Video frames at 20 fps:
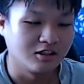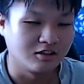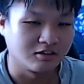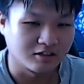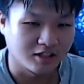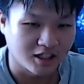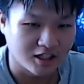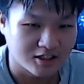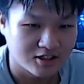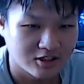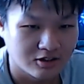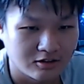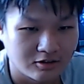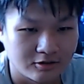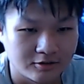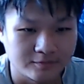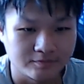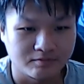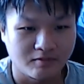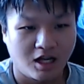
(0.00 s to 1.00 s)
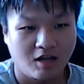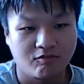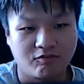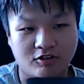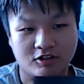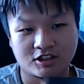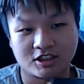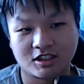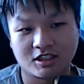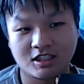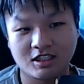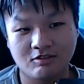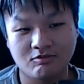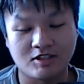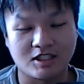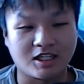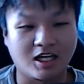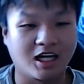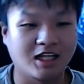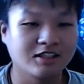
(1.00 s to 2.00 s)
Okay, so unfortunately
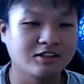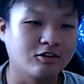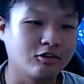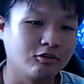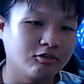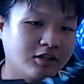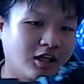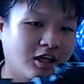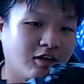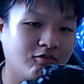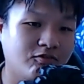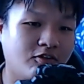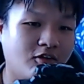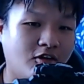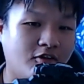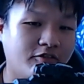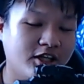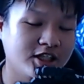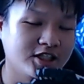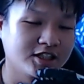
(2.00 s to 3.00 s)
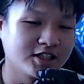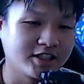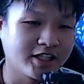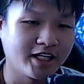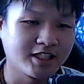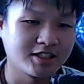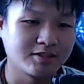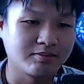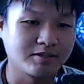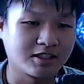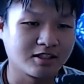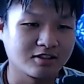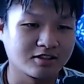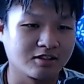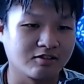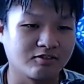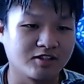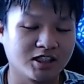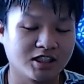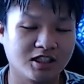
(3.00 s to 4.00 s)
we can't go down for a range test because
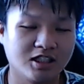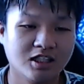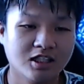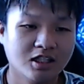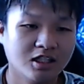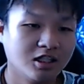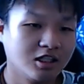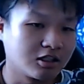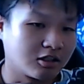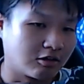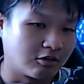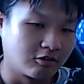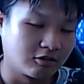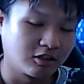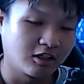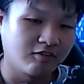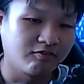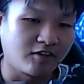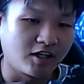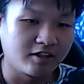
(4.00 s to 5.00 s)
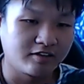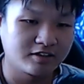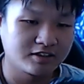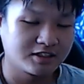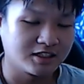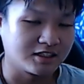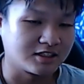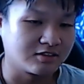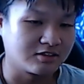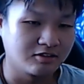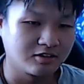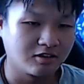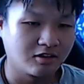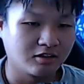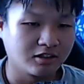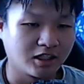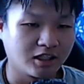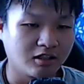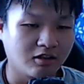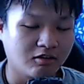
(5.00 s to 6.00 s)
of the coronavirus that's going
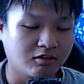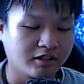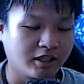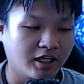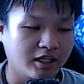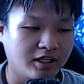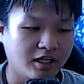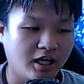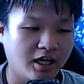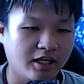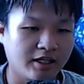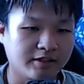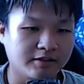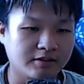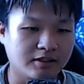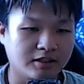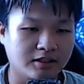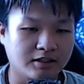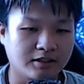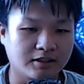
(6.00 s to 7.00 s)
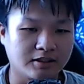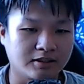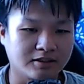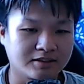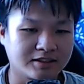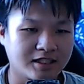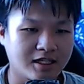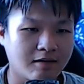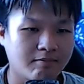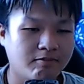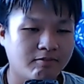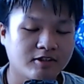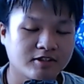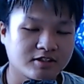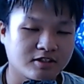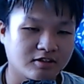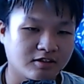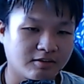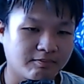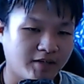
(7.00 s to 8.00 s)
on and all that, and Singapore
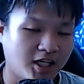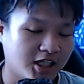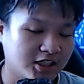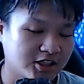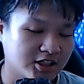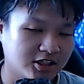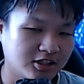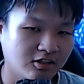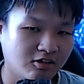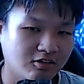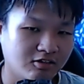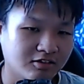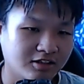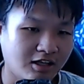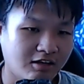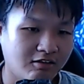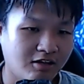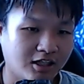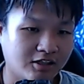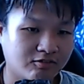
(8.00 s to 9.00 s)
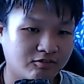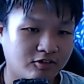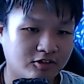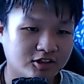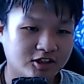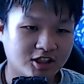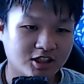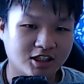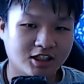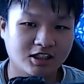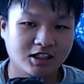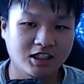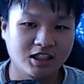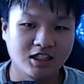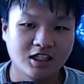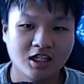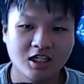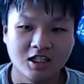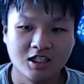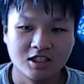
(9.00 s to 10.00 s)
is on a partial lockdown,
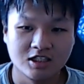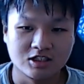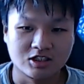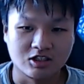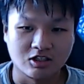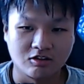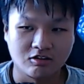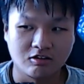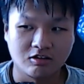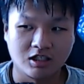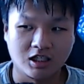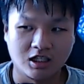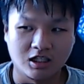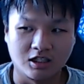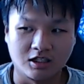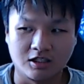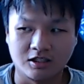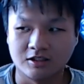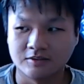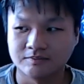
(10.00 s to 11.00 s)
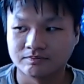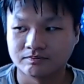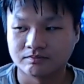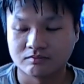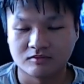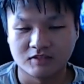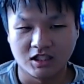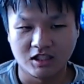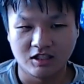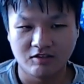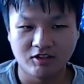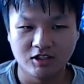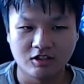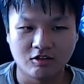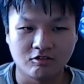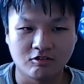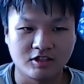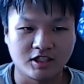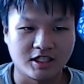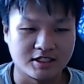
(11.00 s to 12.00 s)
unfortunately. So even
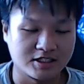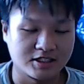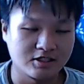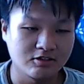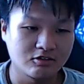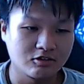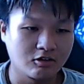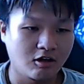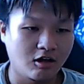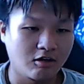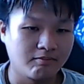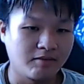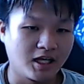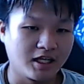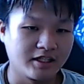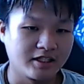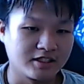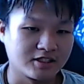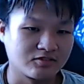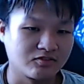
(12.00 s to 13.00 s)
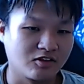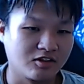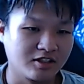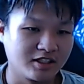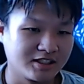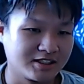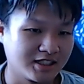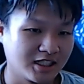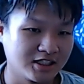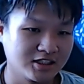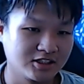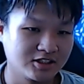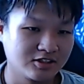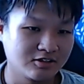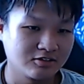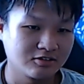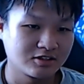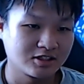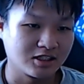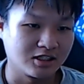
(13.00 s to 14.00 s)
though we can still go out, but it's for
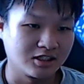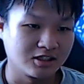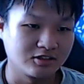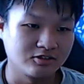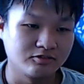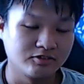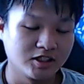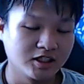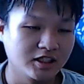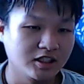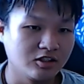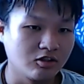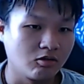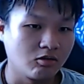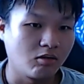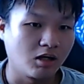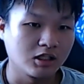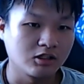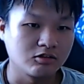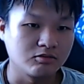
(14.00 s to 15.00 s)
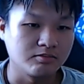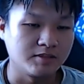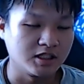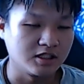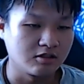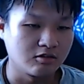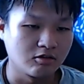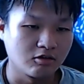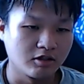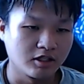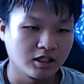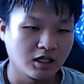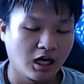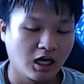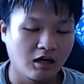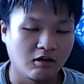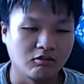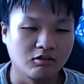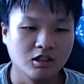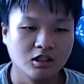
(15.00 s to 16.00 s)
essentials. You really don't want to be going
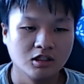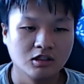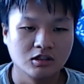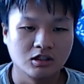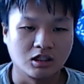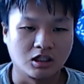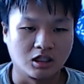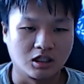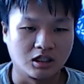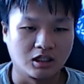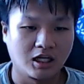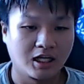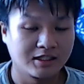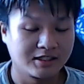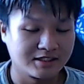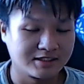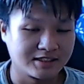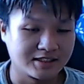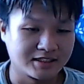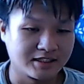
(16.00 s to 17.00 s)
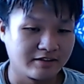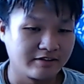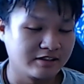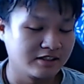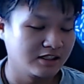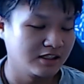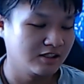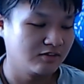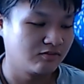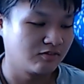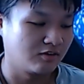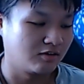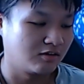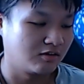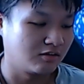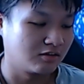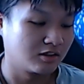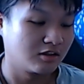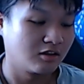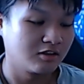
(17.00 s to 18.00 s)
out unnecessarily
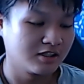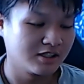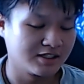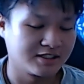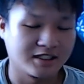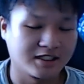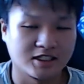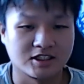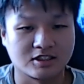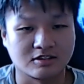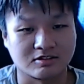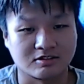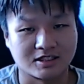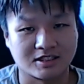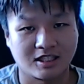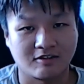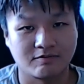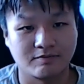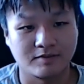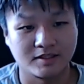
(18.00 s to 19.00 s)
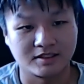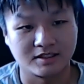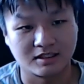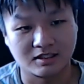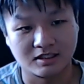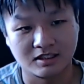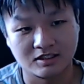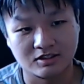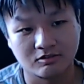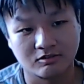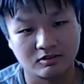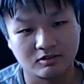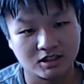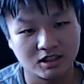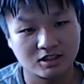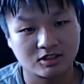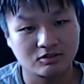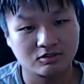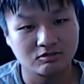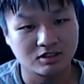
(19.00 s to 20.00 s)
for non-essential stuff, basically. So we'll
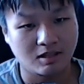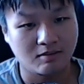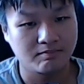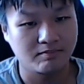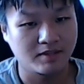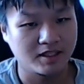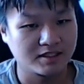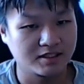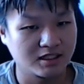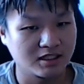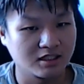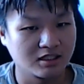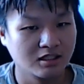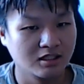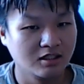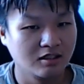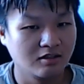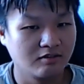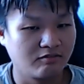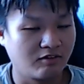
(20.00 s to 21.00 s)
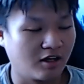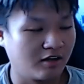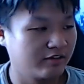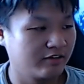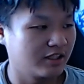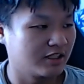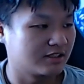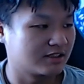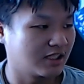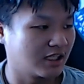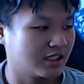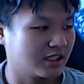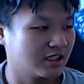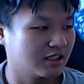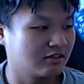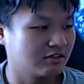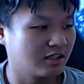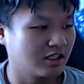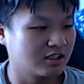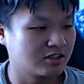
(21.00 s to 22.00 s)
just do some basic firing inside
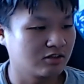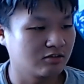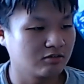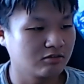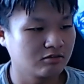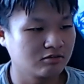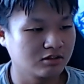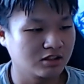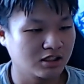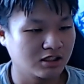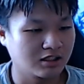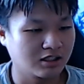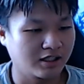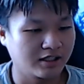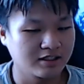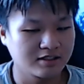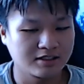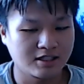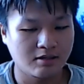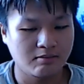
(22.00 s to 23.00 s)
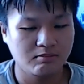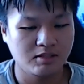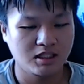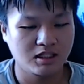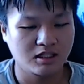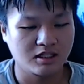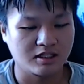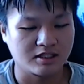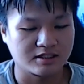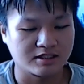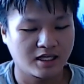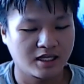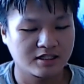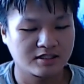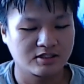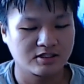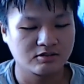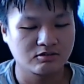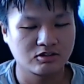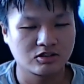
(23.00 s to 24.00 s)
here. Okay, so the client sent me his
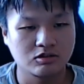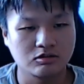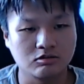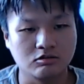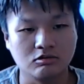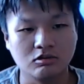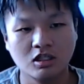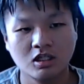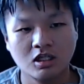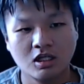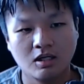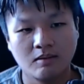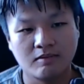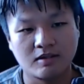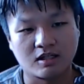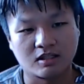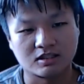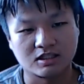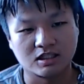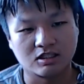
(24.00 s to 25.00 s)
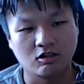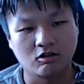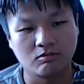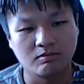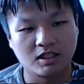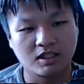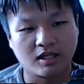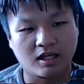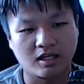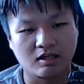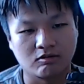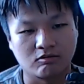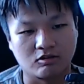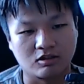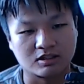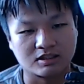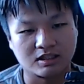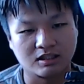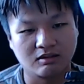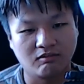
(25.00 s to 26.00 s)
Xzeus 2 because he told me that it
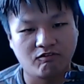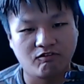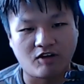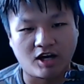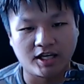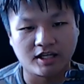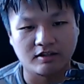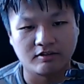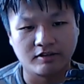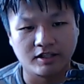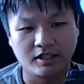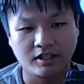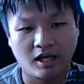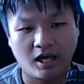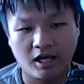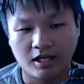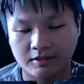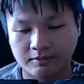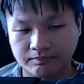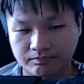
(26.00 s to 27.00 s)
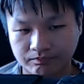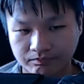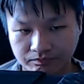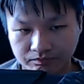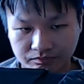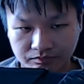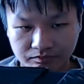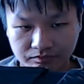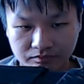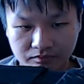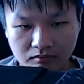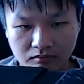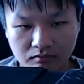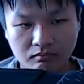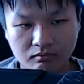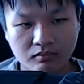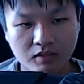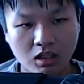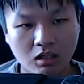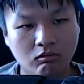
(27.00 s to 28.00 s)
wasn't firing, and
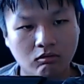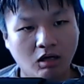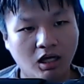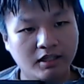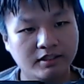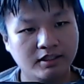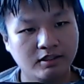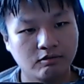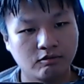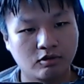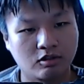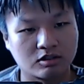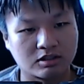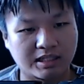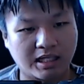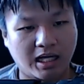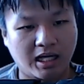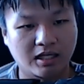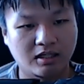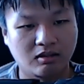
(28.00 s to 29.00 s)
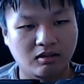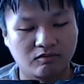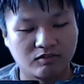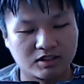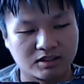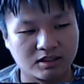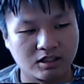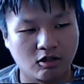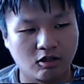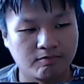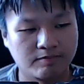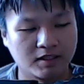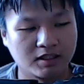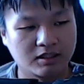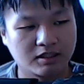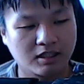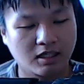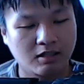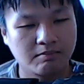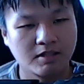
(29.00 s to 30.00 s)
what I did was I obviously
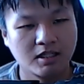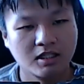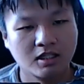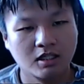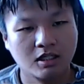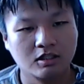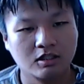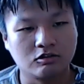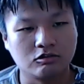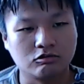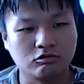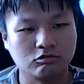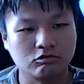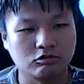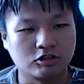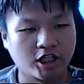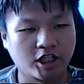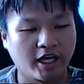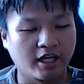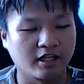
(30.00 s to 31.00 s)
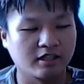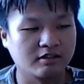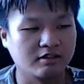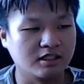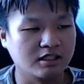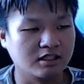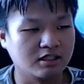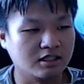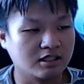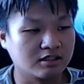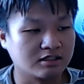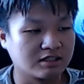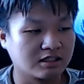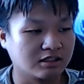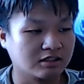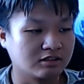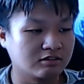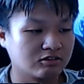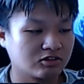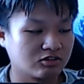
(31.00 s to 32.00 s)
opened it up to check the
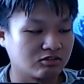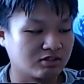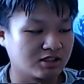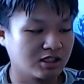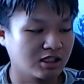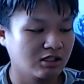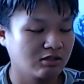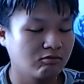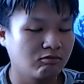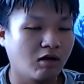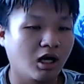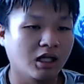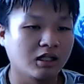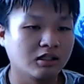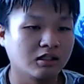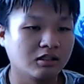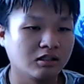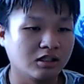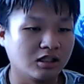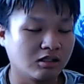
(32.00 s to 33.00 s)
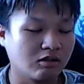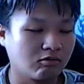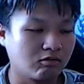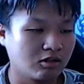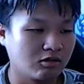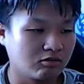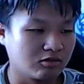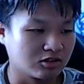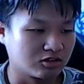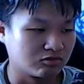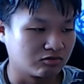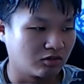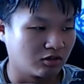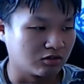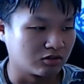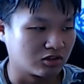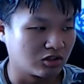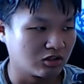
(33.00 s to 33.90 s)
internals to see what in the world was wrong.